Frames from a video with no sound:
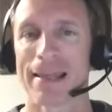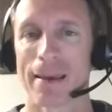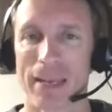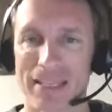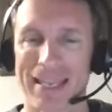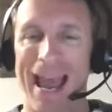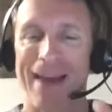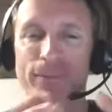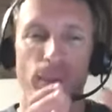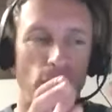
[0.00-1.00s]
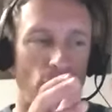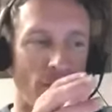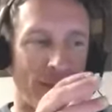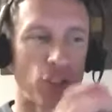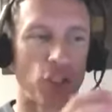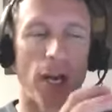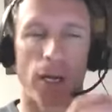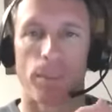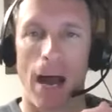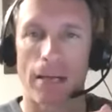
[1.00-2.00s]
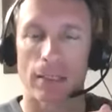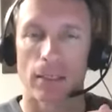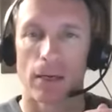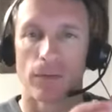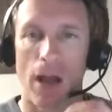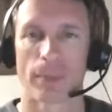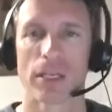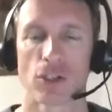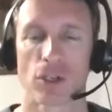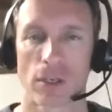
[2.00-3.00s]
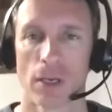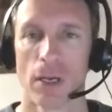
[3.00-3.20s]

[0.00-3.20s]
That means they haven't put you in the generic box of competition.